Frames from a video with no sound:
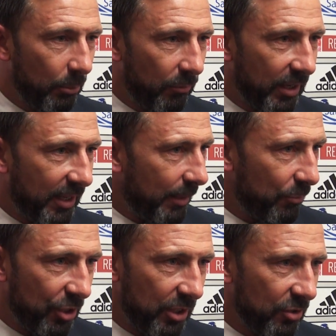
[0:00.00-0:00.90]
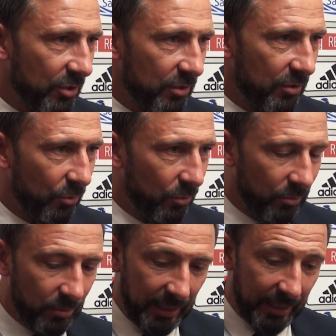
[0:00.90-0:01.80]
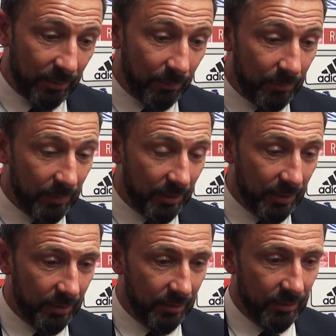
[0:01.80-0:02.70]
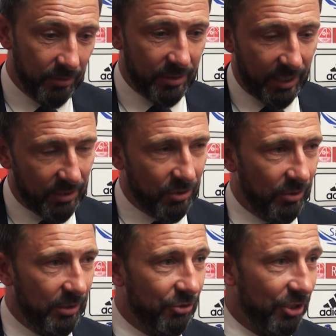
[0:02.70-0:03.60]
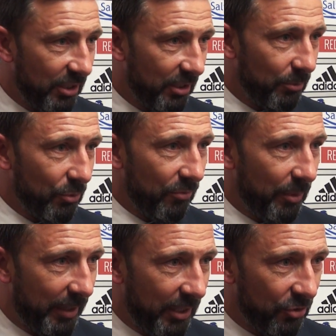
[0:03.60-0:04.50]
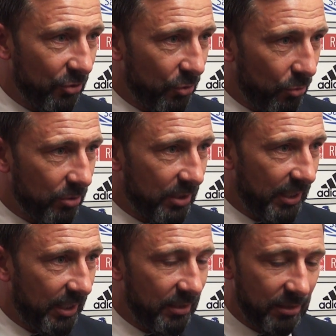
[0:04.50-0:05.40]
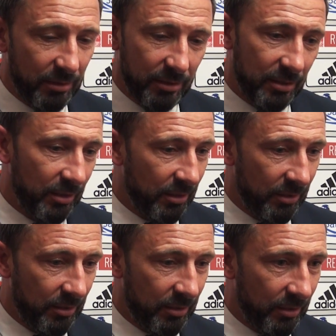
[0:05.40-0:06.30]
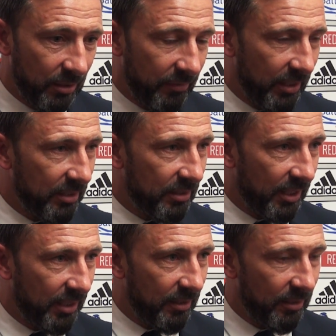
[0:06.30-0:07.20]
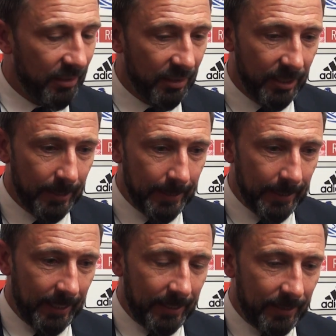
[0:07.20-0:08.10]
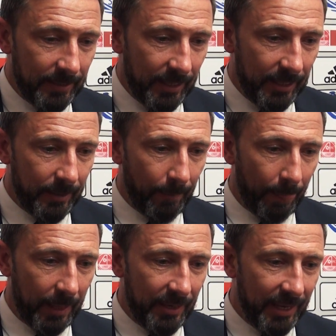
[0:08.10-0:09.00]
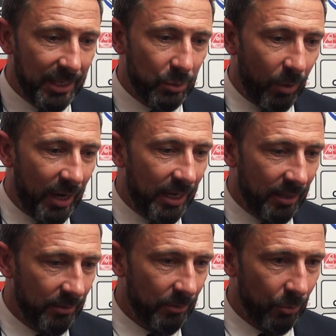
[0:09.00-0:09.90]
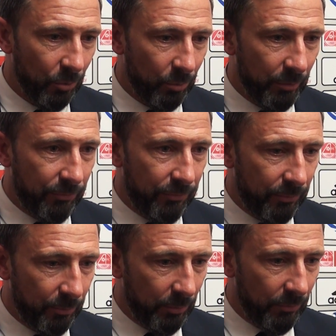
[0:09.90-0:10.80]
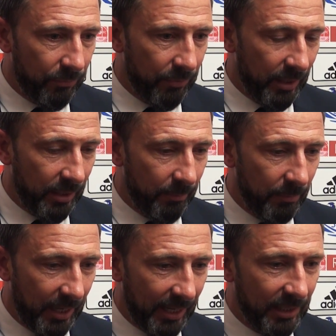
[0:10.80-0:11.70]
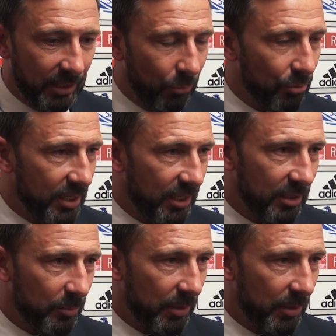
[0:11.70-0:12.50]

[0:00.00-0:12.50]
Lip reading: We've got game changers. You know, Adam starts Sunday. Jaden comes off the bench and scores at Dens, and it's the reverse tonight. And that's why, you know, we've added in those areas.